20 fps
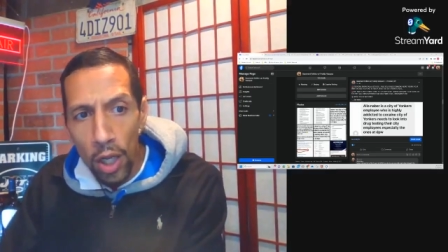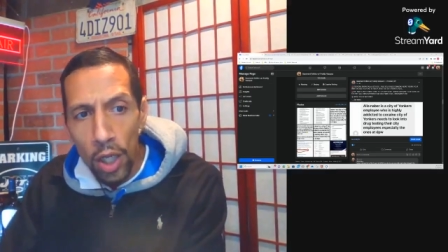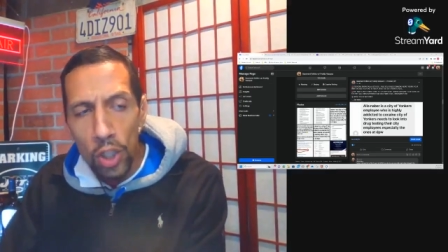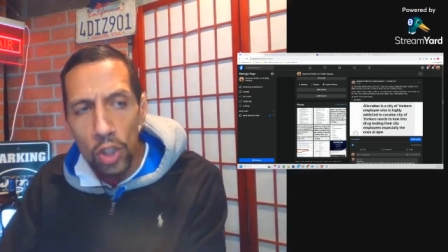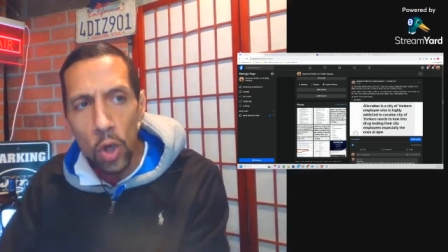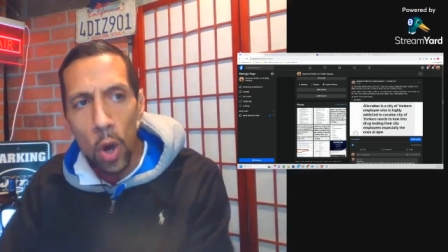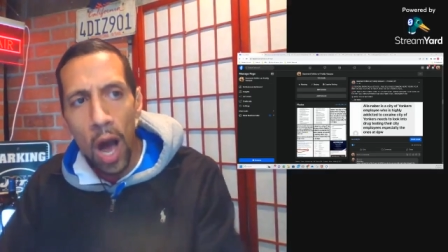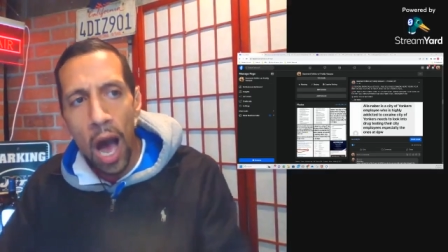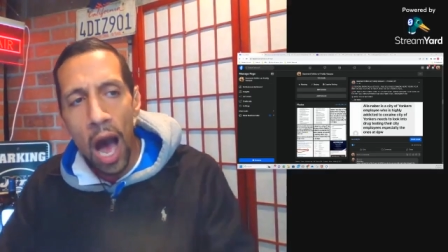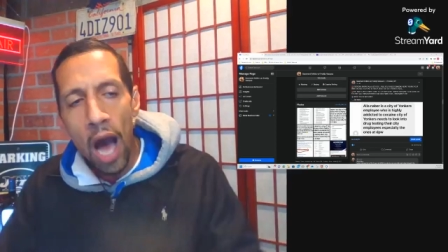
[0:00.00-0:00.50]

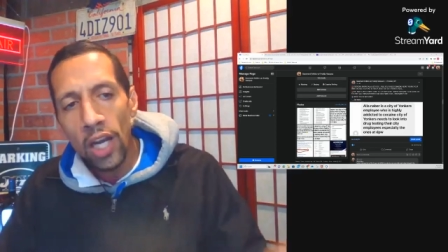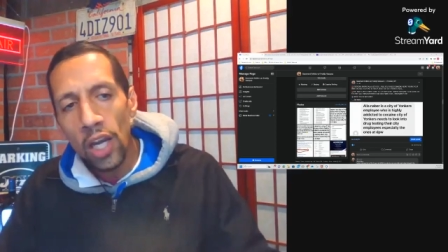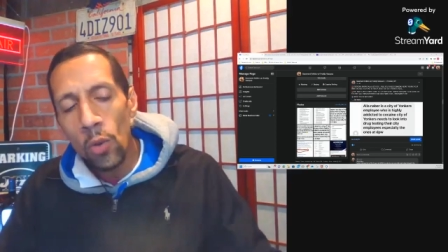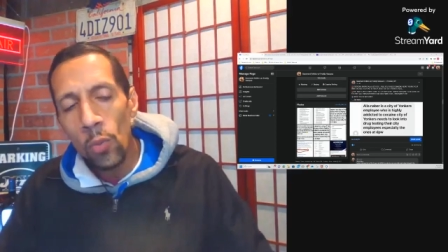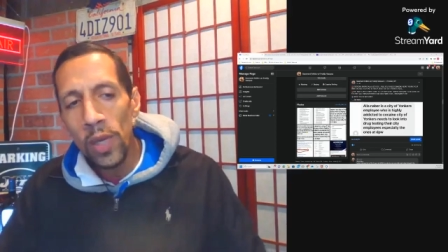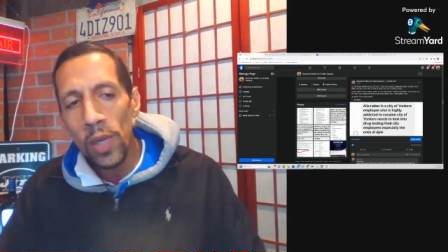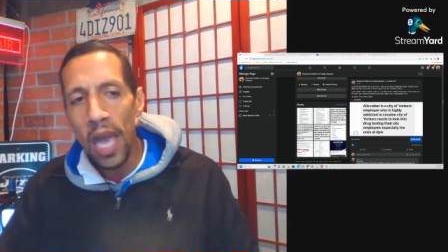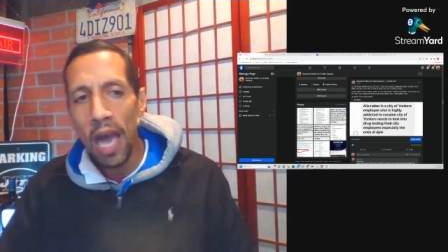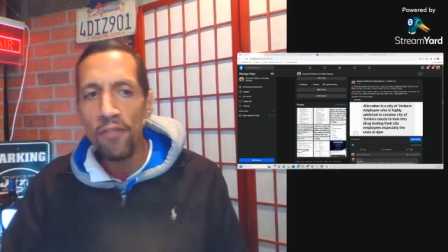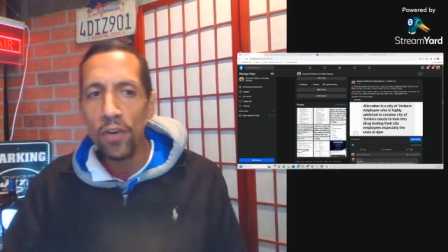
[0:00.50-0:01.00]
So, how can
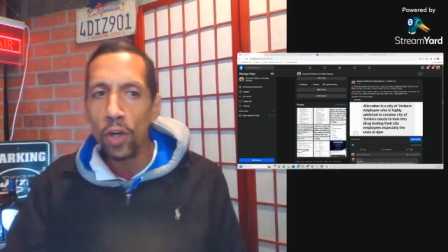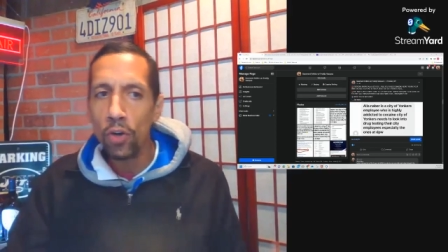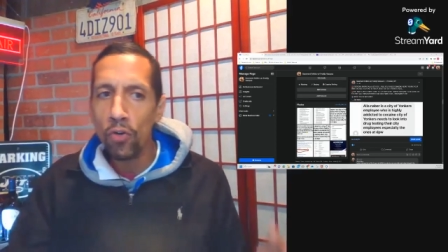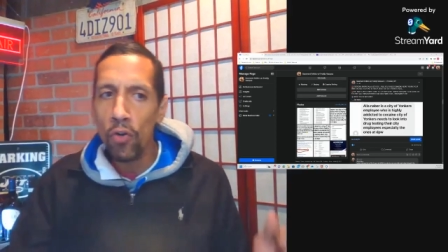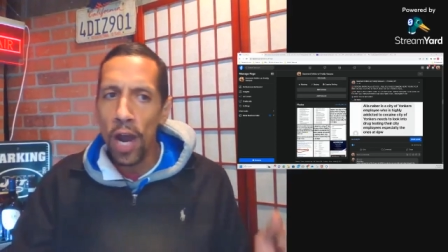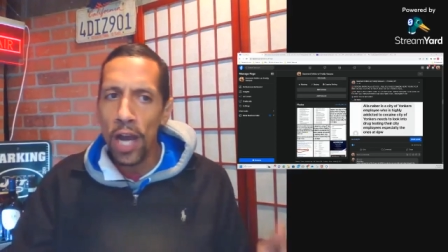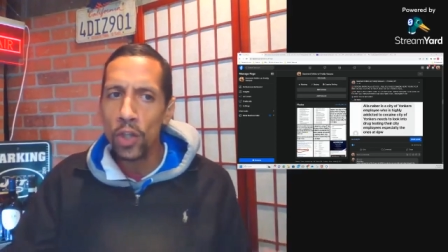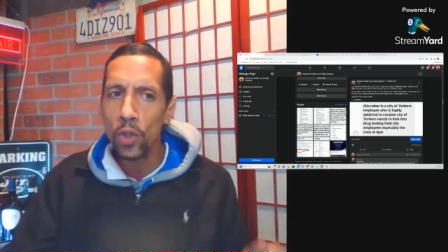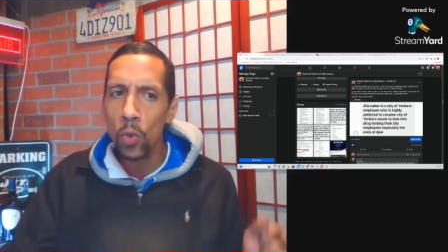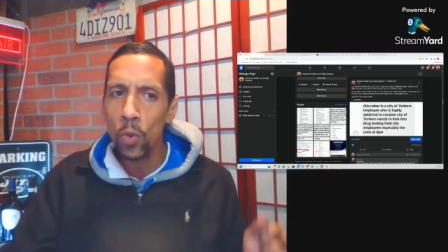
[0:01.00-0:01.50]
we have a
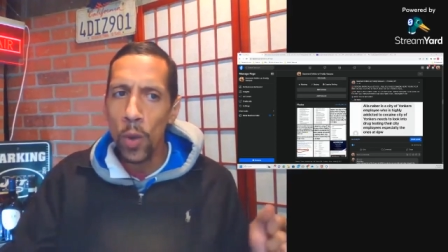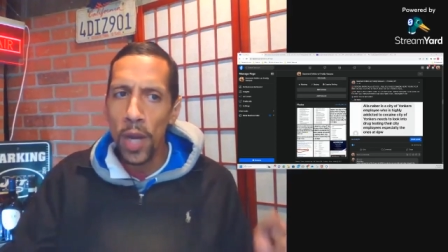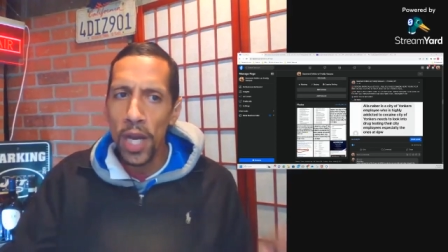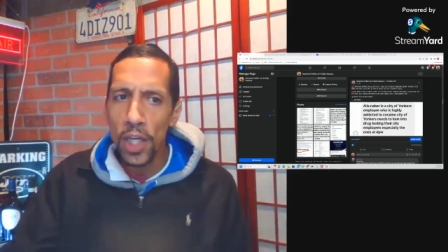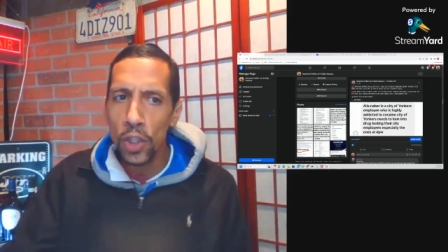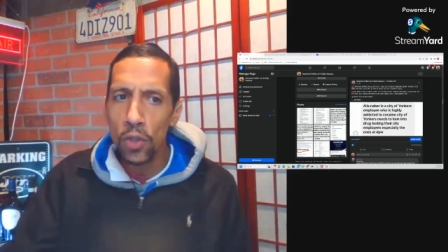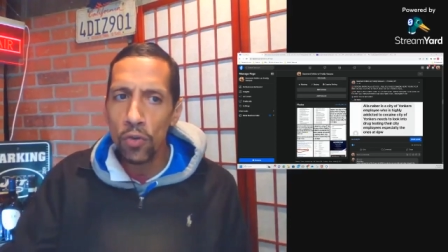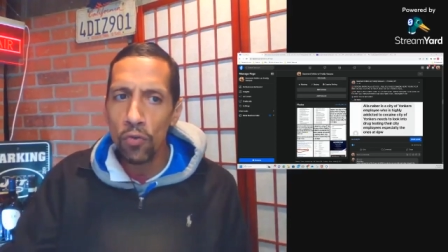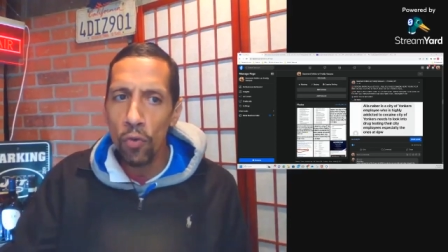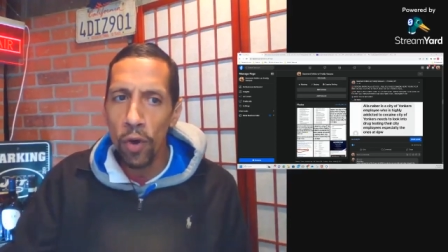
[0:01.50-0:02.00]

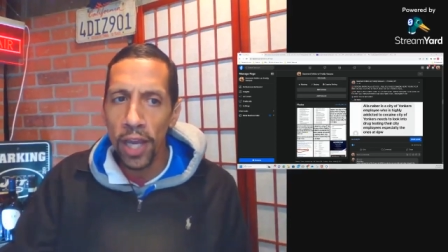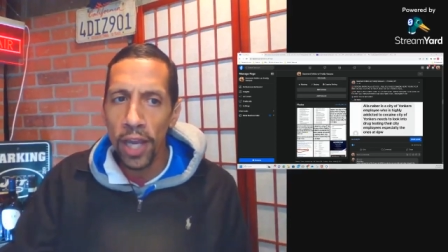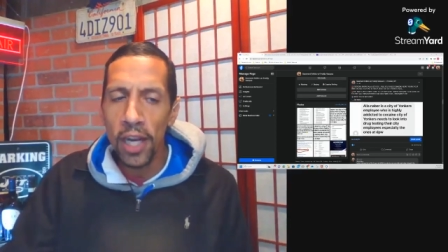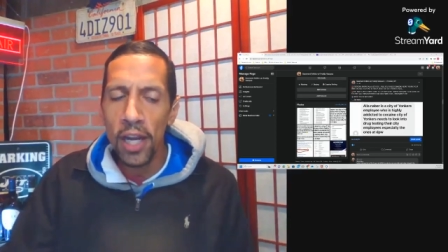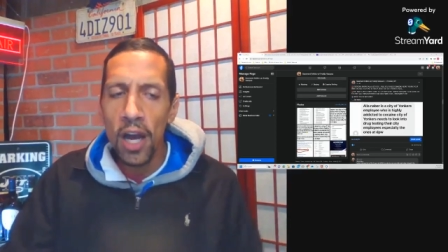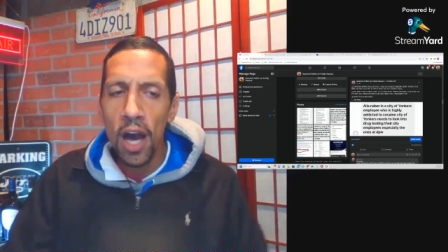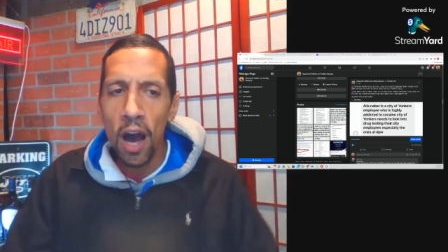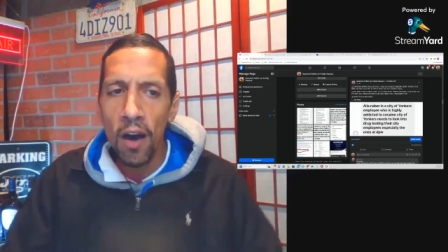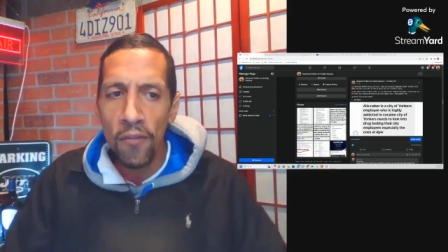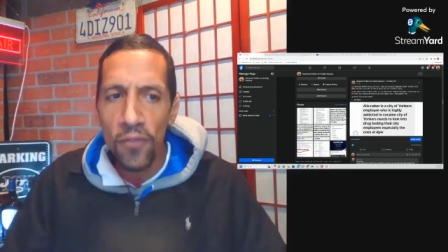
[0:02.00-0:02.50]
graduation rate
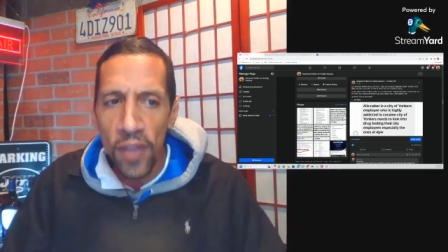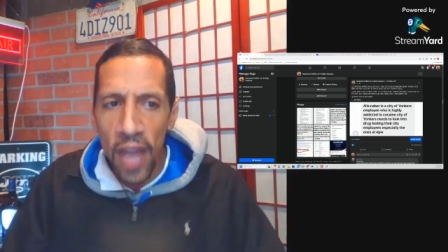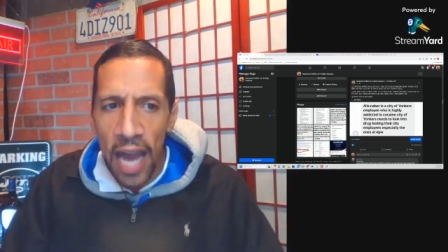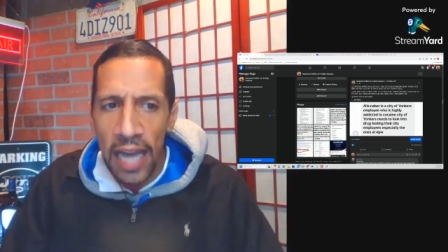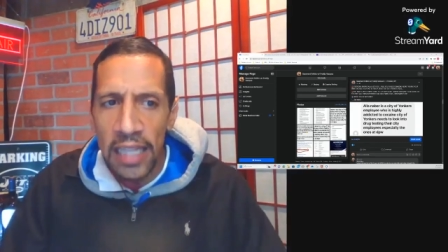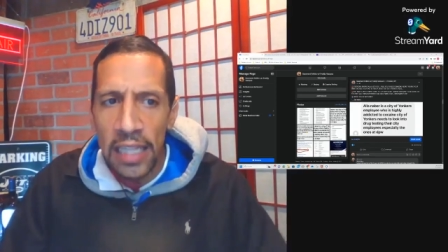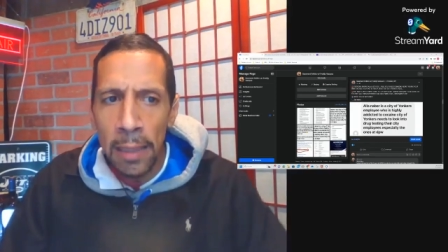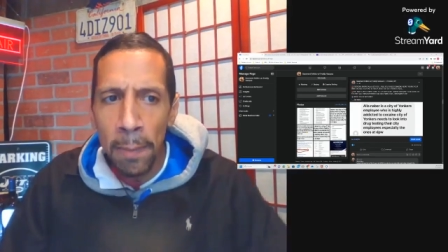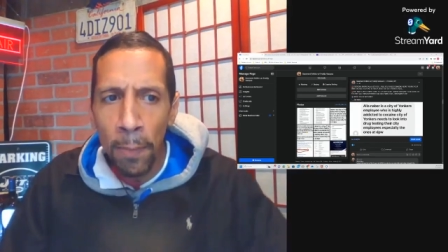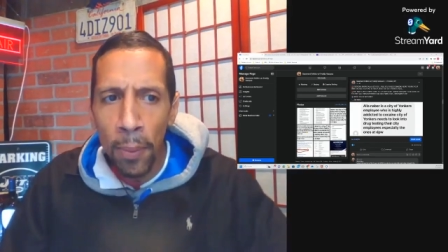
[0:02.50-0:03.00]
of
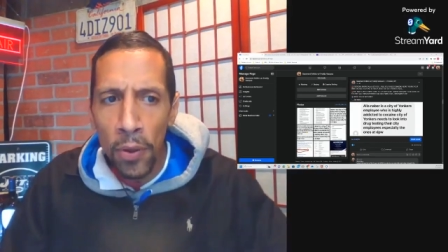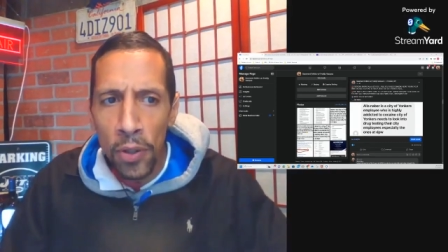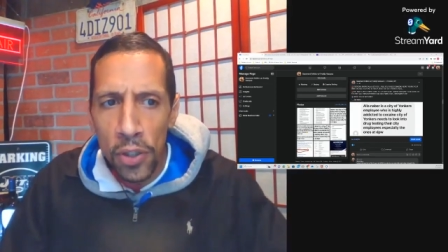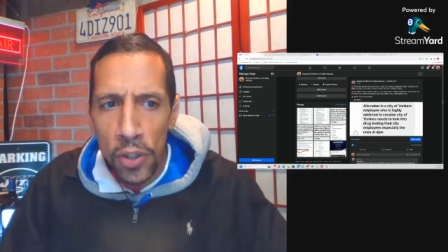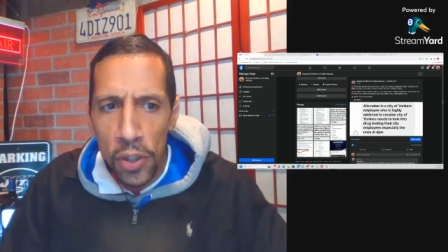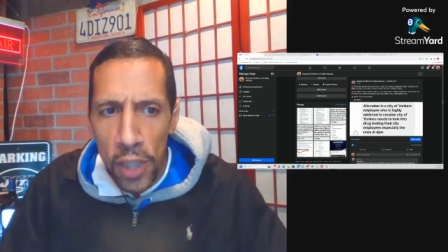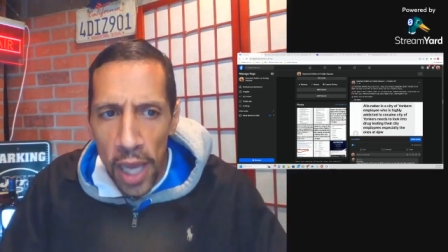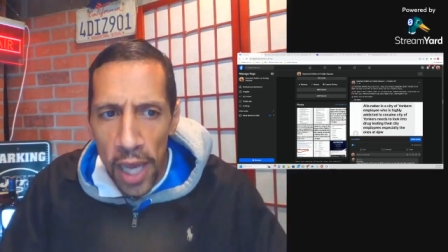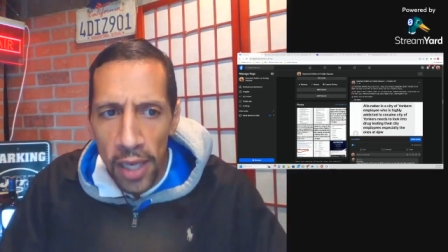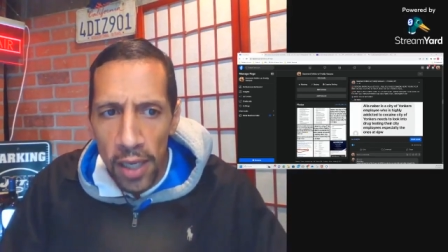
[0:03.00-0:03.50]

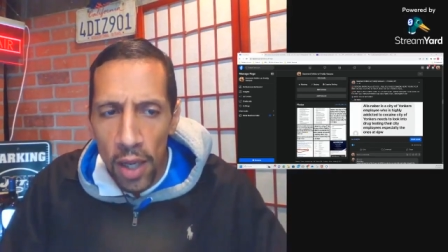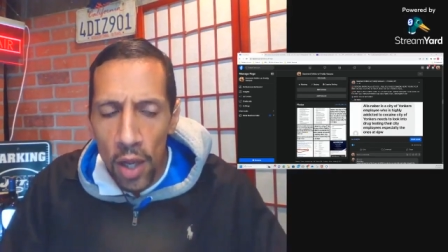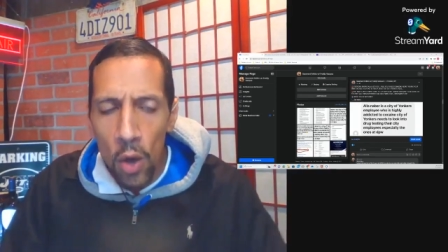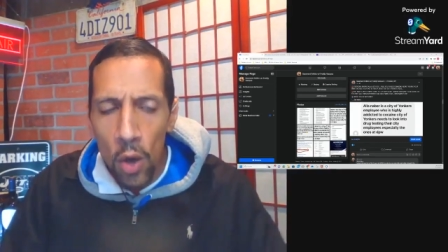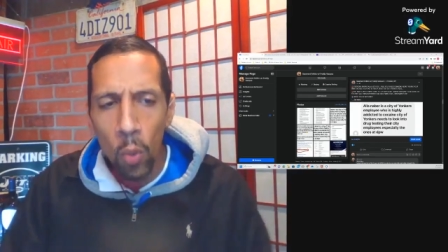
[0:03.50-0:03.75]
90%